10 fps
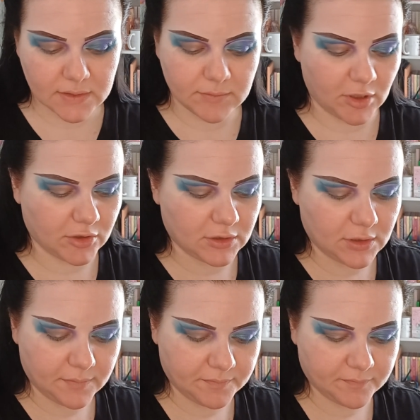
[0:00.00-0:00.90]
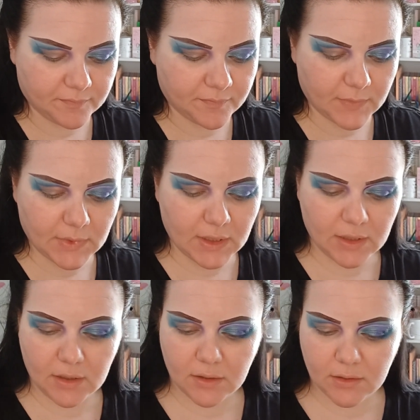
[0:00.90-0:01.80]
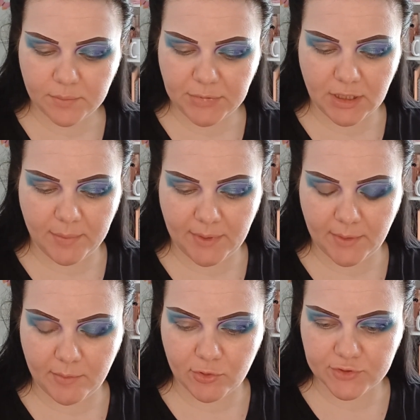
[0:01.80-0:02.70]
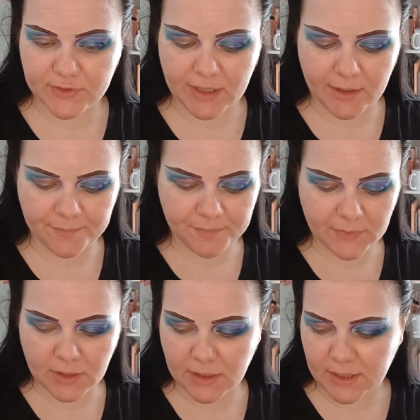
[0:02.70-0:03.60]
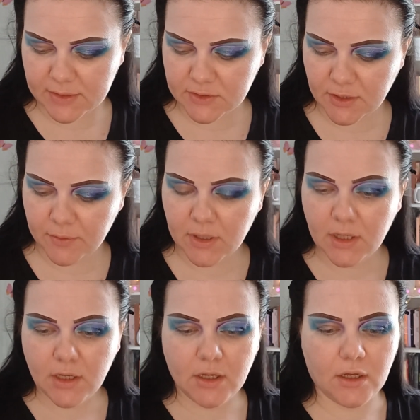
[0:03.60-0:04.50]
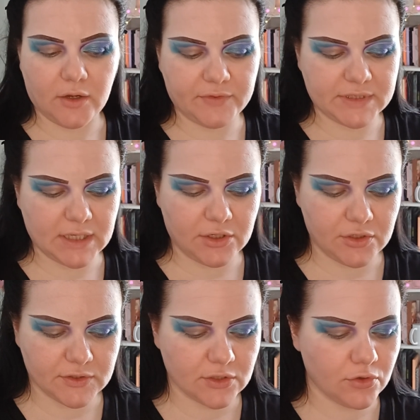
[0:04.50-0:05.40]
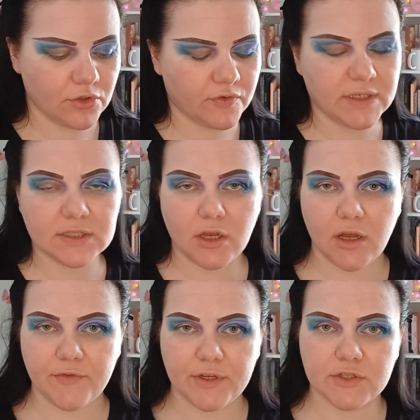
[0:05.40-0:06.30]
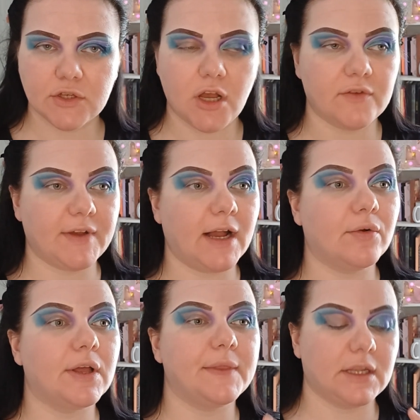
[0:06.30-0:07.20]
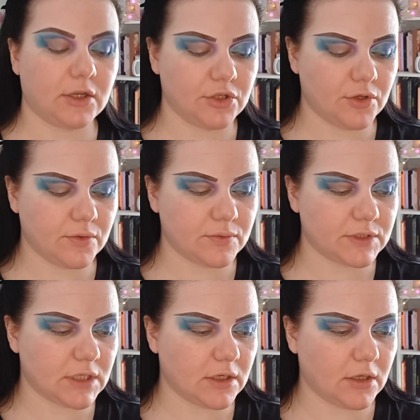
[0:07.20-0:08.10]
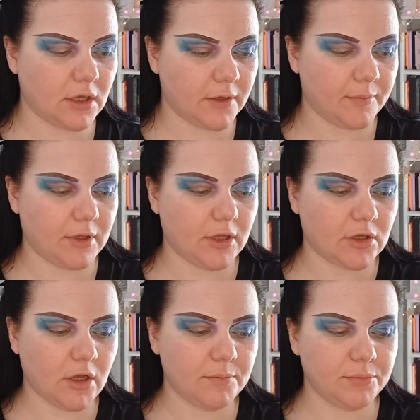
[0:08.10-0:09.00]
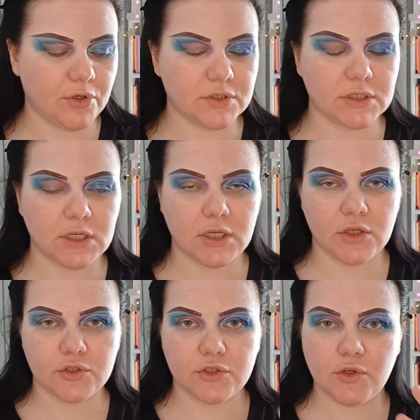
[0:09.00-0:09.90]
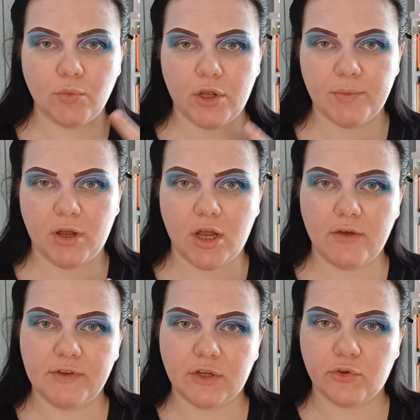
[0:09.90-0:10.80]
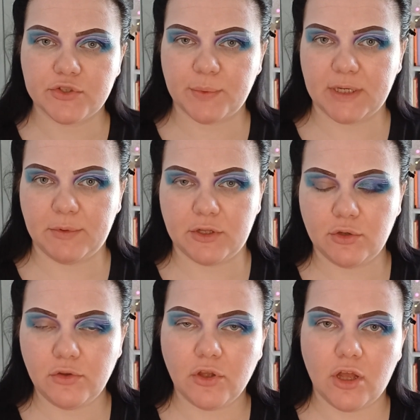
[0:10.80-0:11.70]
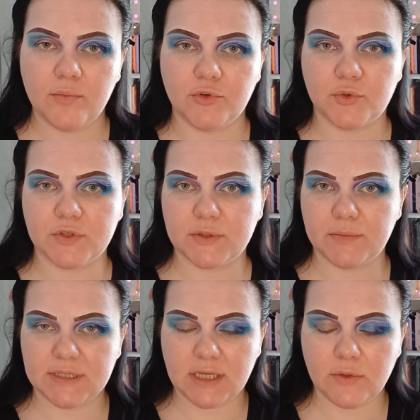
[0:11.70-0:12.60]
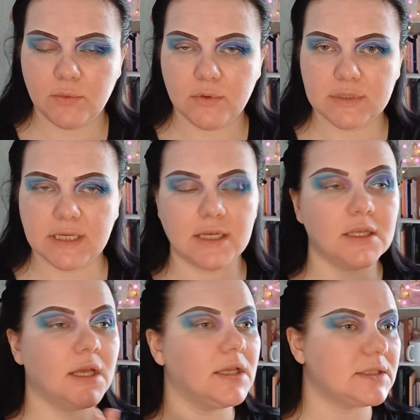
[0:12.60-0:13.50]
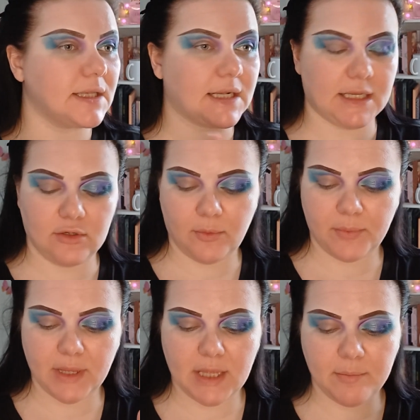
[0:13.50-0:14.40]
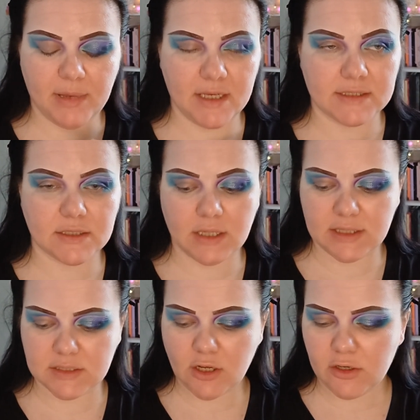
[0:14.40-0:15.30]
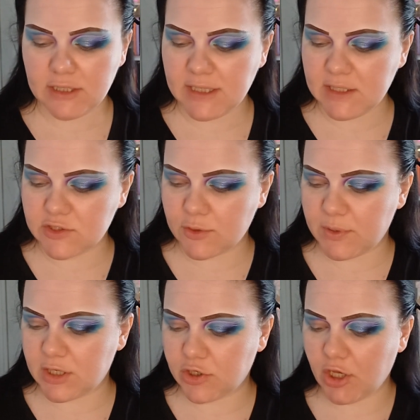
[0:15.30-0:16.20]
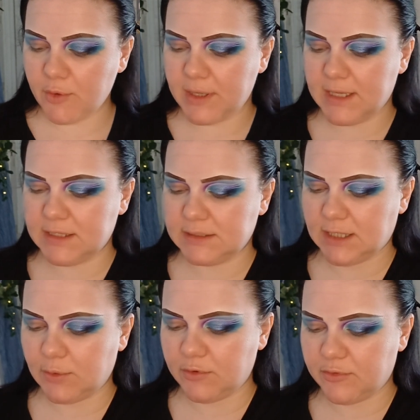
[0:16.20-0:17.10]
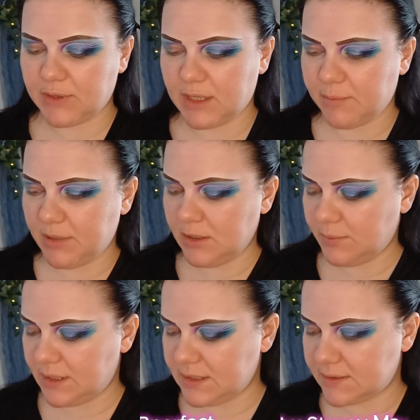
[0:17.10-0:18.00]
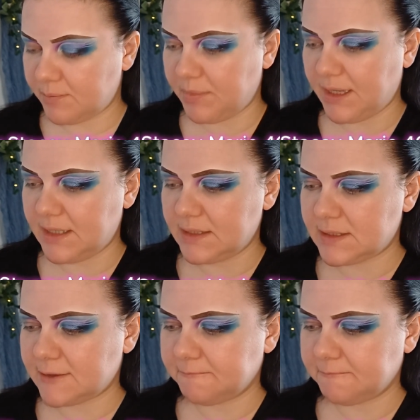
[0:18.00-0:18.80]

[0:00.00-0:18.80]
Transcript: I'm not going to beat about the brush there. Okay, so obviously I used the cut crease carver to carve it out and then I used a cotton bud to wipe it off, and I also went in with another cotton bud with some micellar water to clean up the base entirely. So we can go in now with the P. Louise base